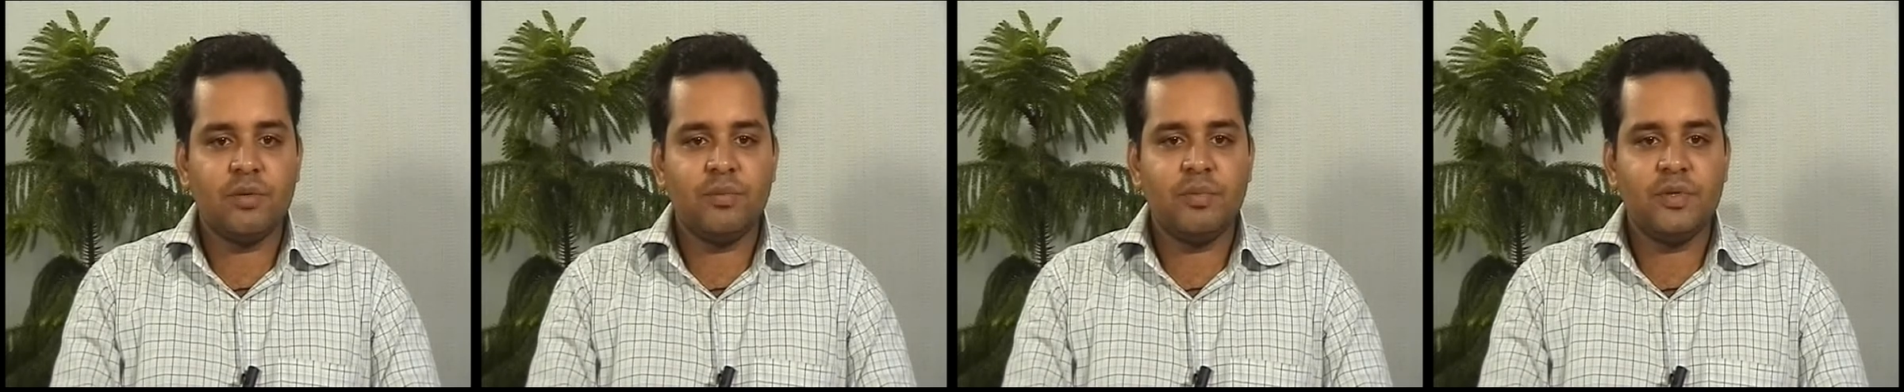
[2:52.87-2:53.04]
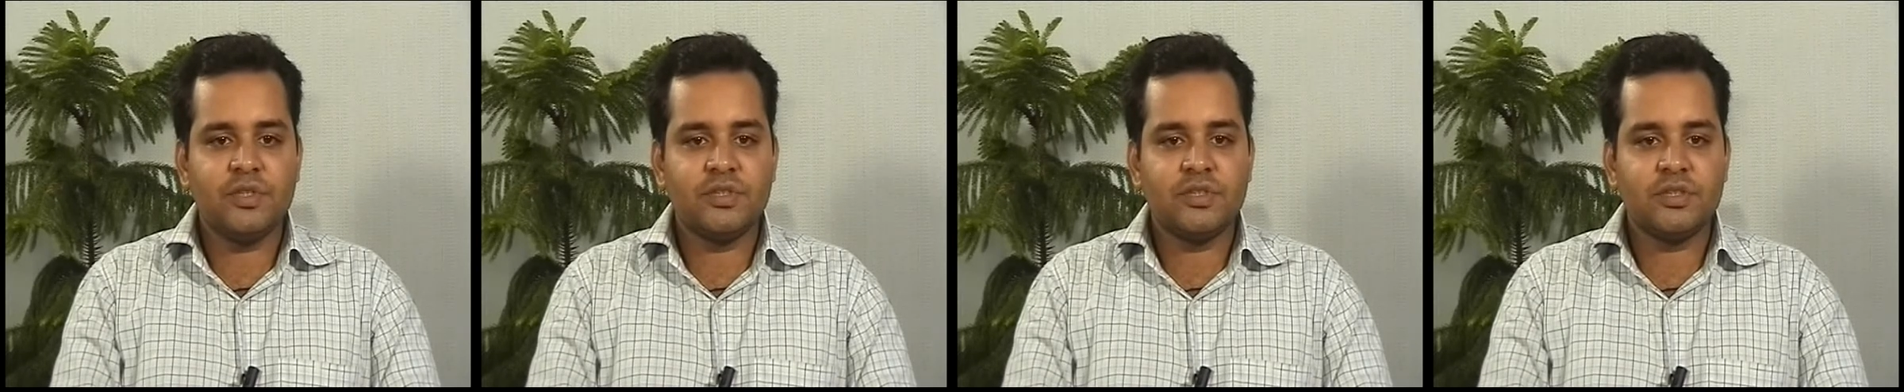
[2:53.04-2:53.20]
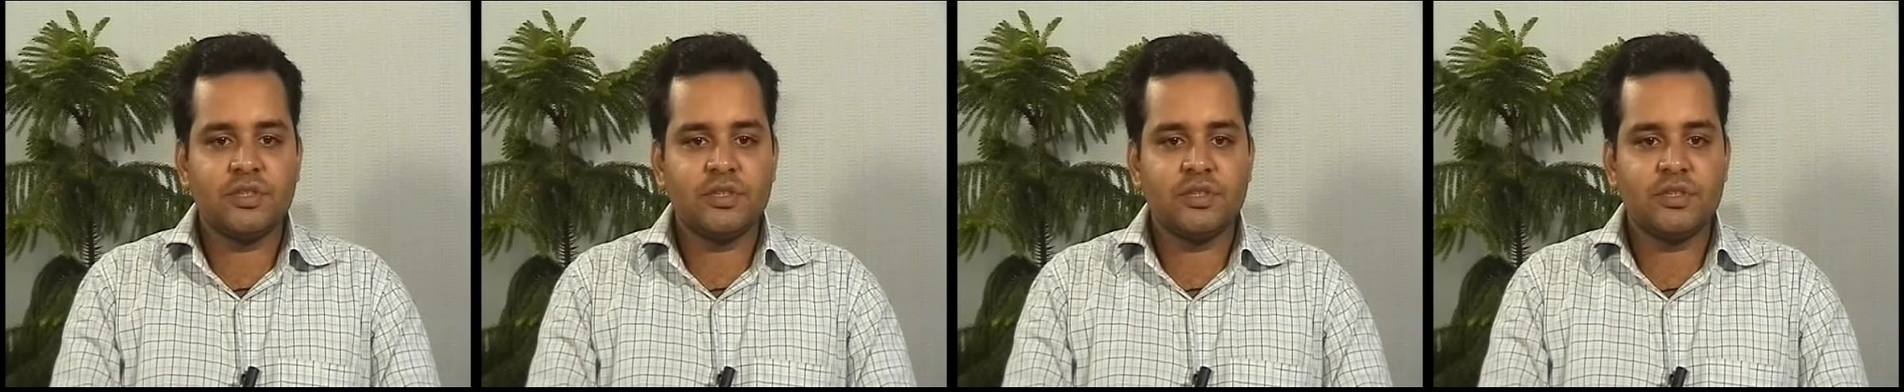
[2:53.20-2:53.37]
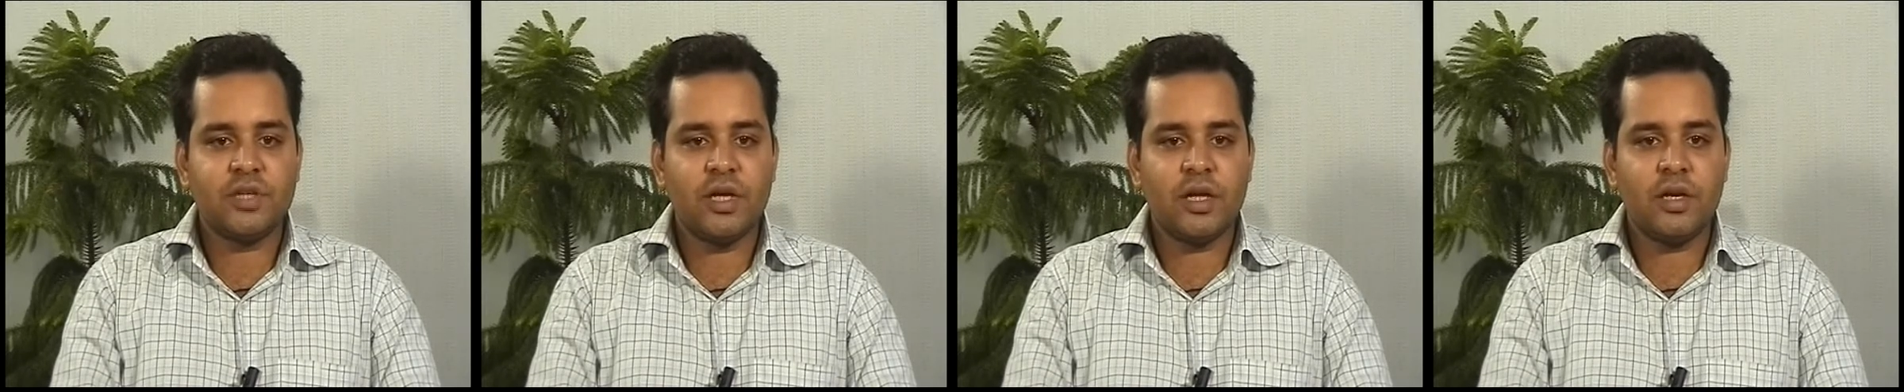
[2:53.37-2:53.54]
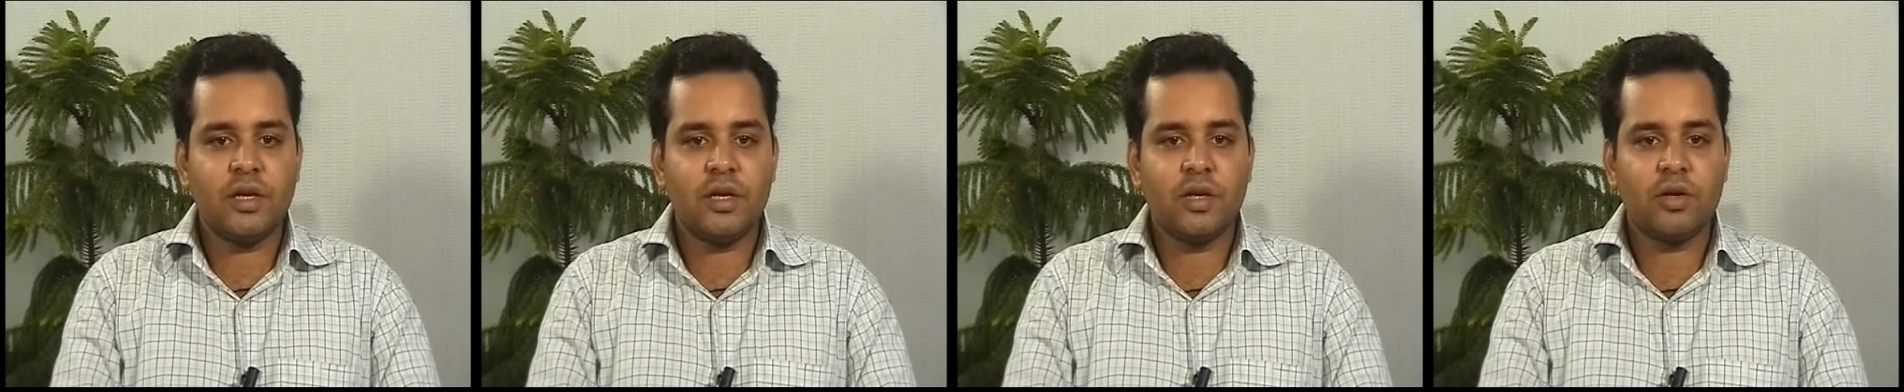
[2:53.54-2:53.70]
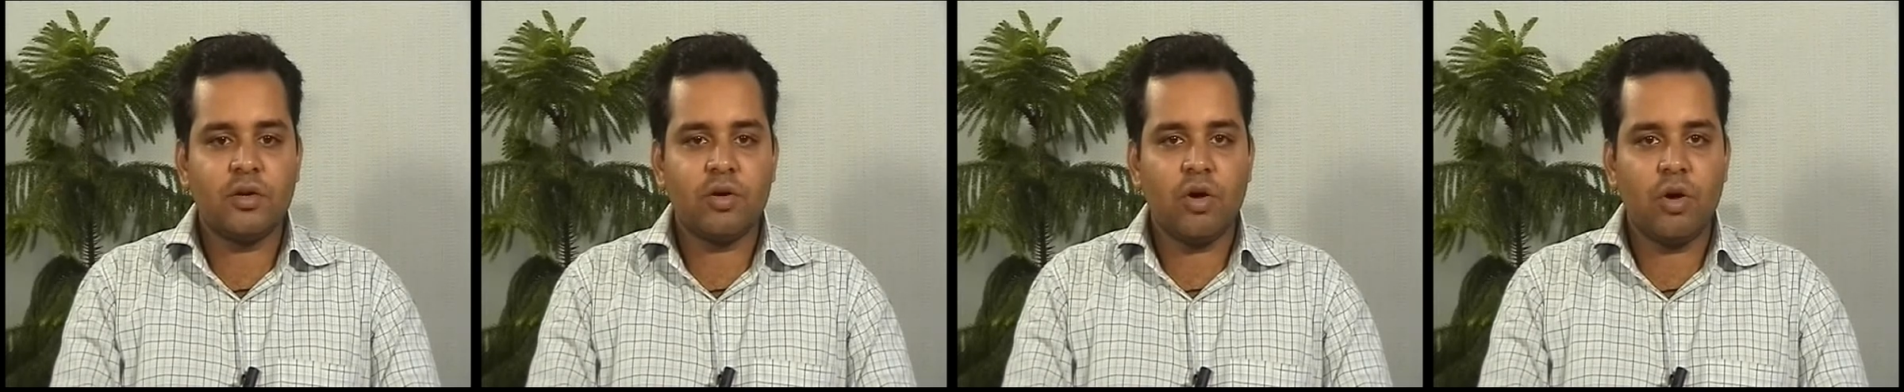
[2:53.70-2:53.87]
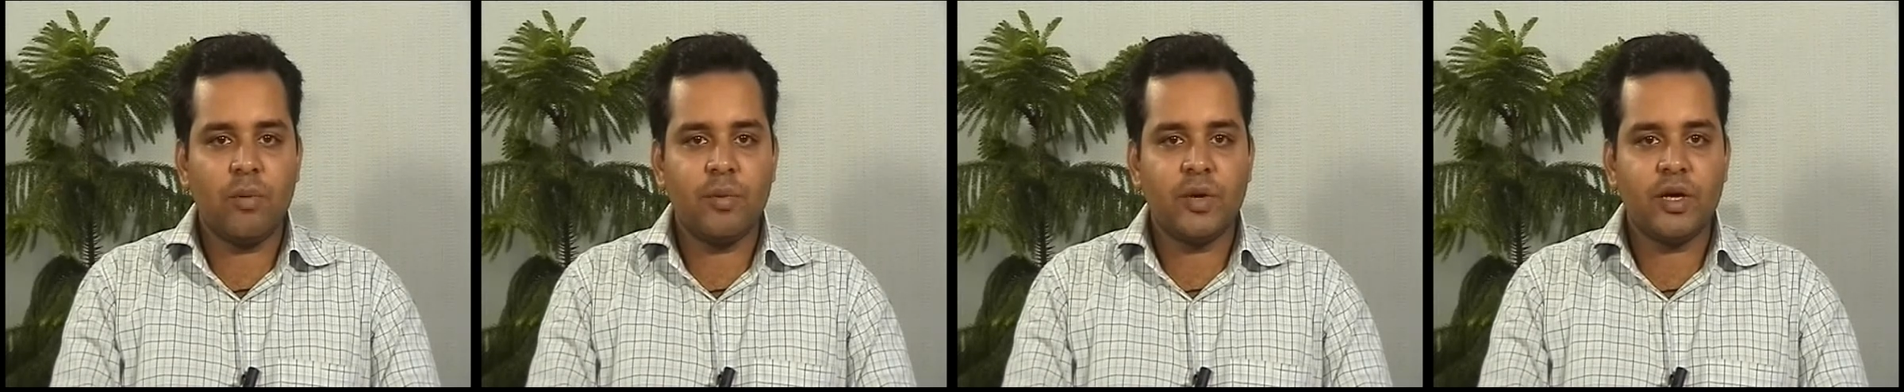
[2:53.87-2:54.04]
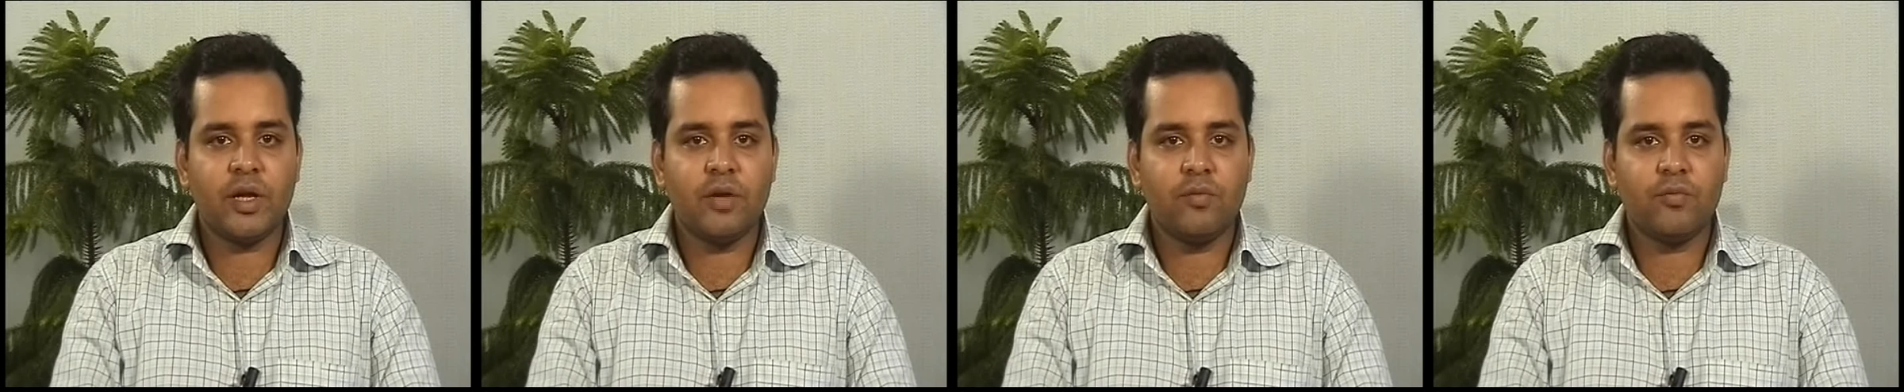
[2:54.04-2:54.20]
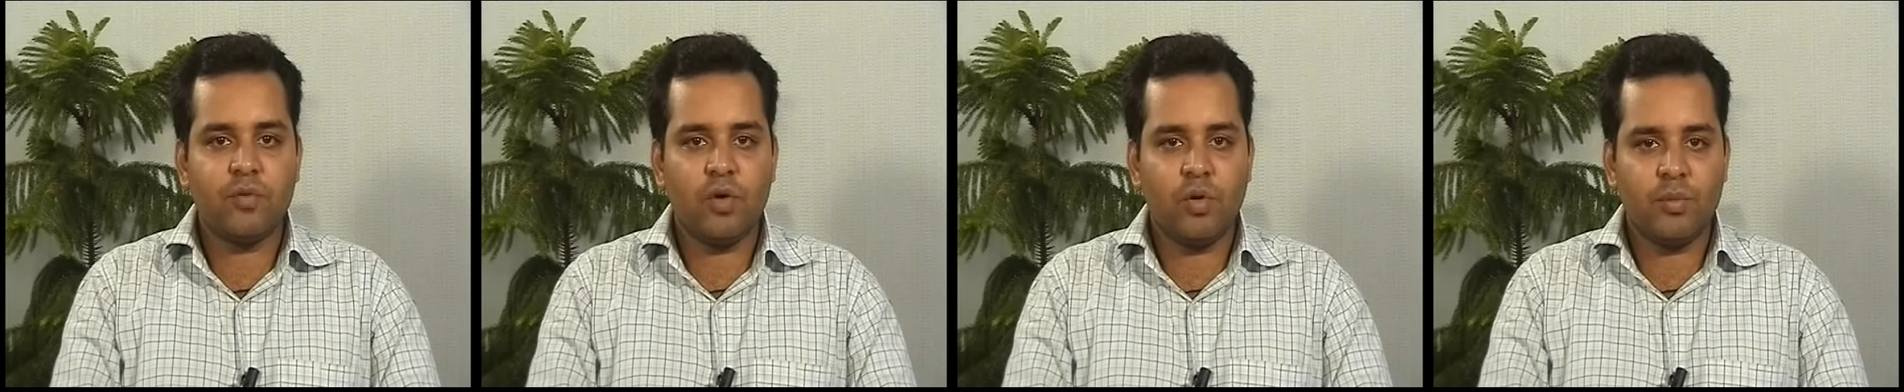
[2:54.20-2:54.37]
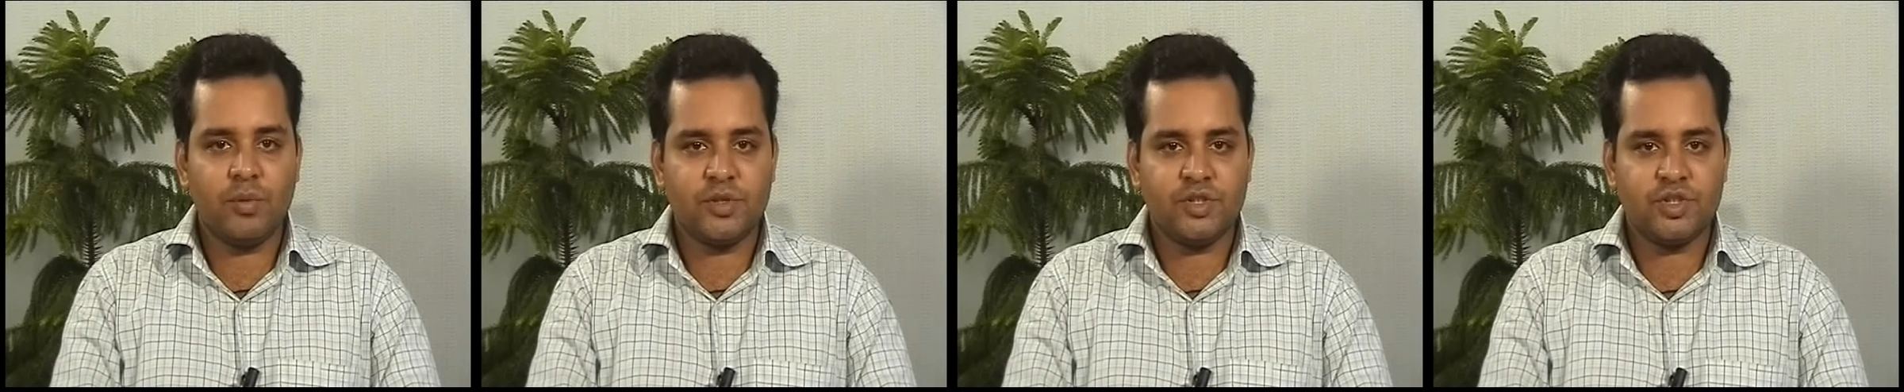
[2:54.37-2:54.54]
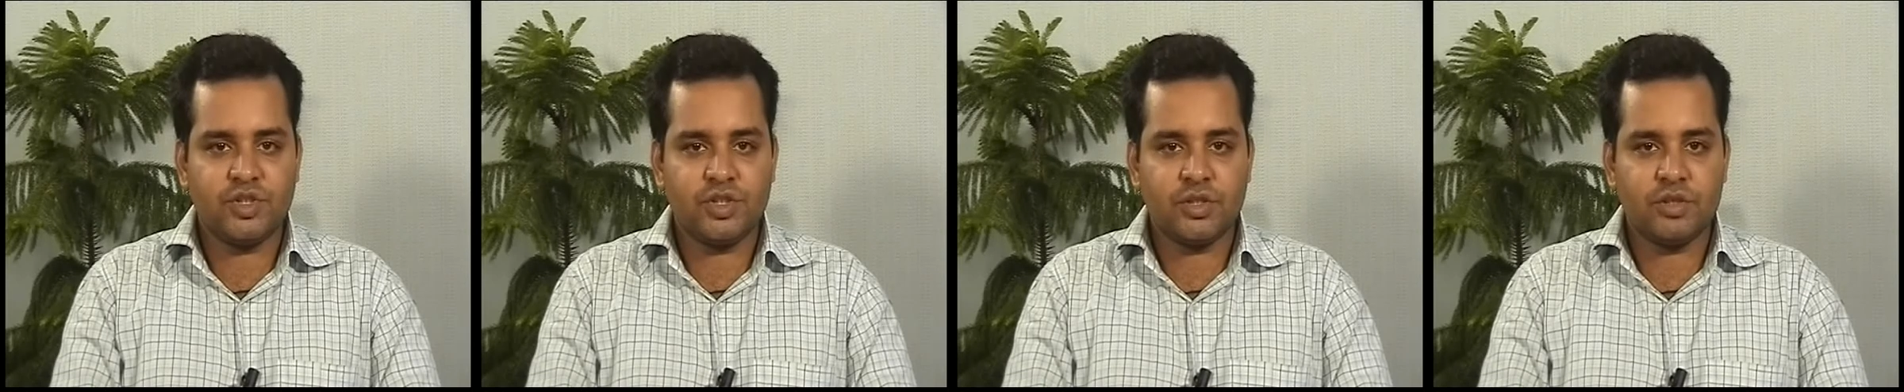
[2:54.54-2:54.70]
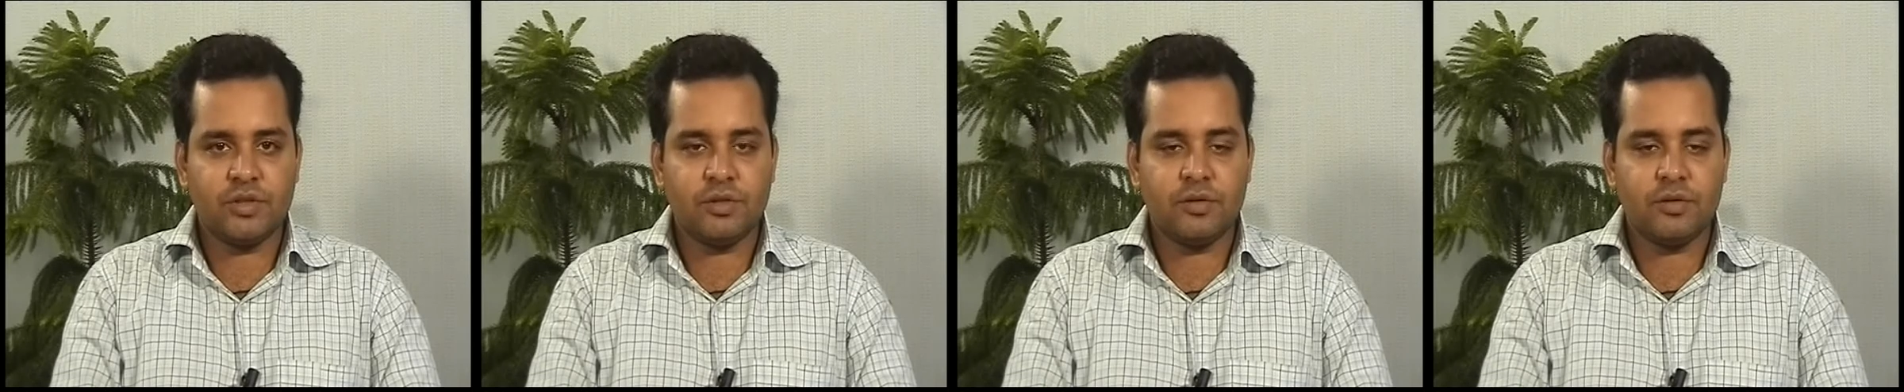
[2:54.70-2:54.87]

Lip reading: business and economic information.